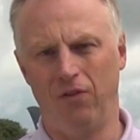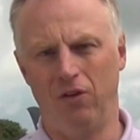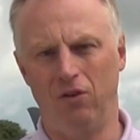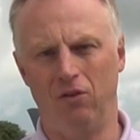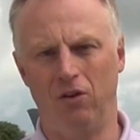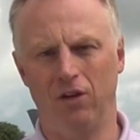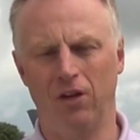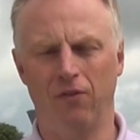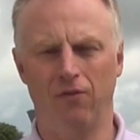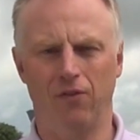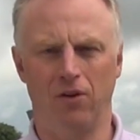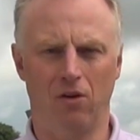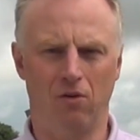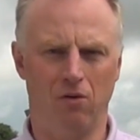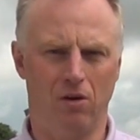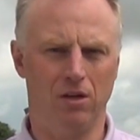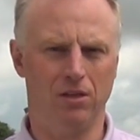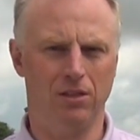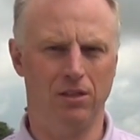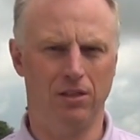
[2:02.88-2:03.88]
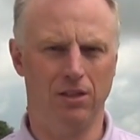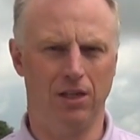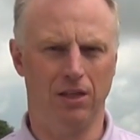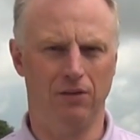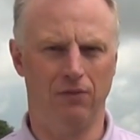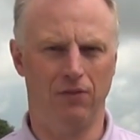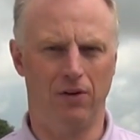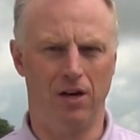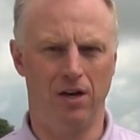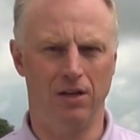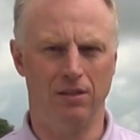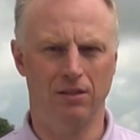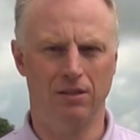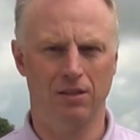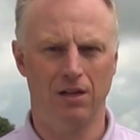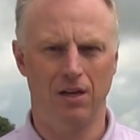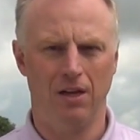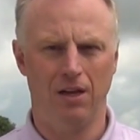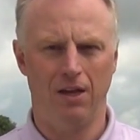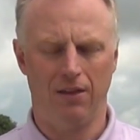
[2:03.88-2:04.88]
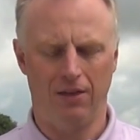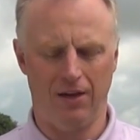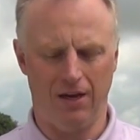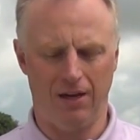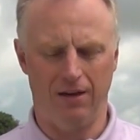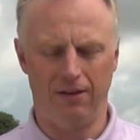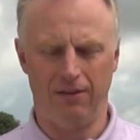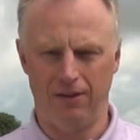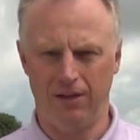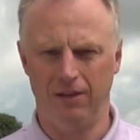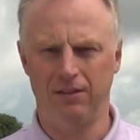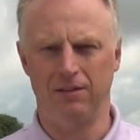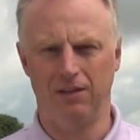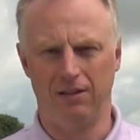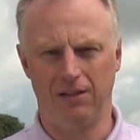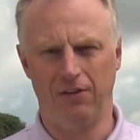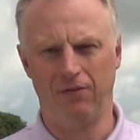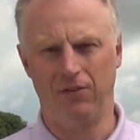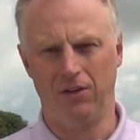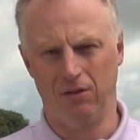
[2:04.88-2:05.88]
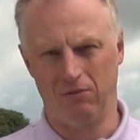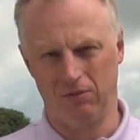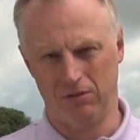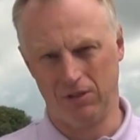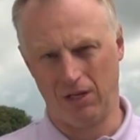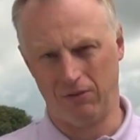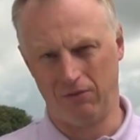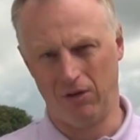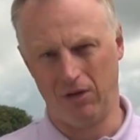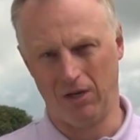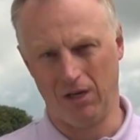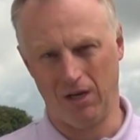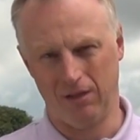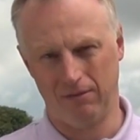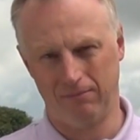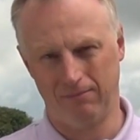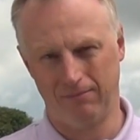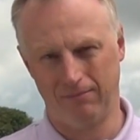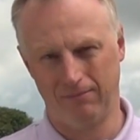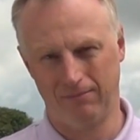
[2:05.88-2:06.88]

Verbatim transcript: if you're looking for a quality set of irons, then these are definitely the ones to have a look at.